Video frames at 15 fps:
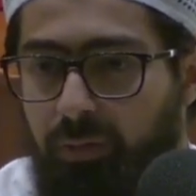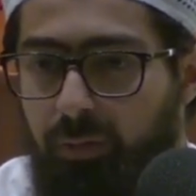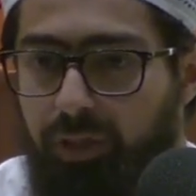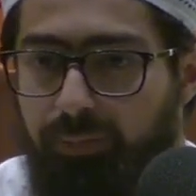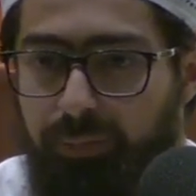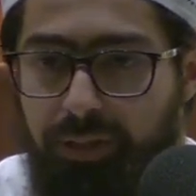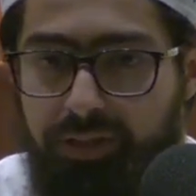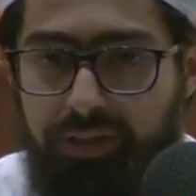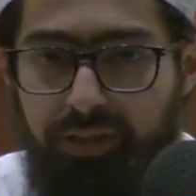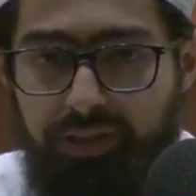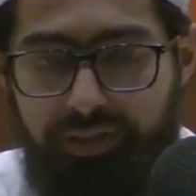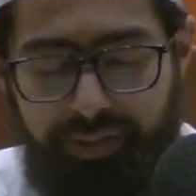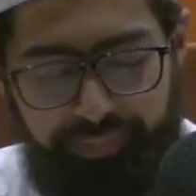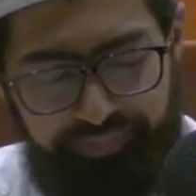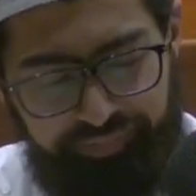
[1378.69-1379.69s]
When a person
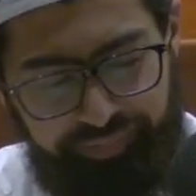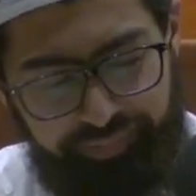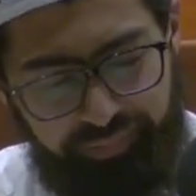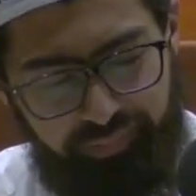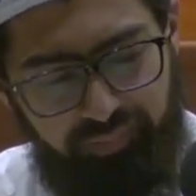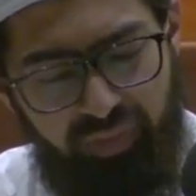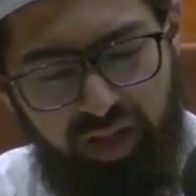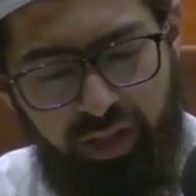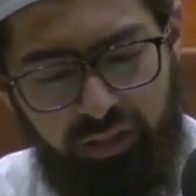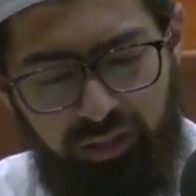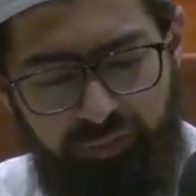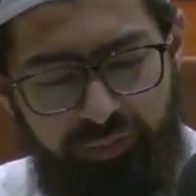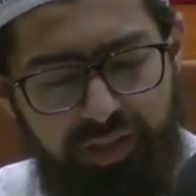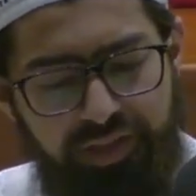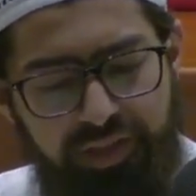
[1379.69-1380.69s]

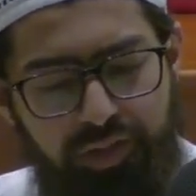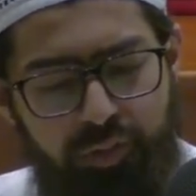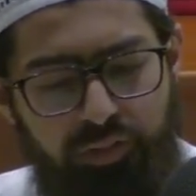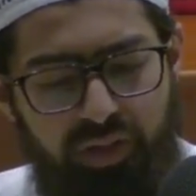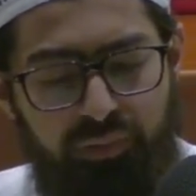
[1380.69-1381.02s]
confesses to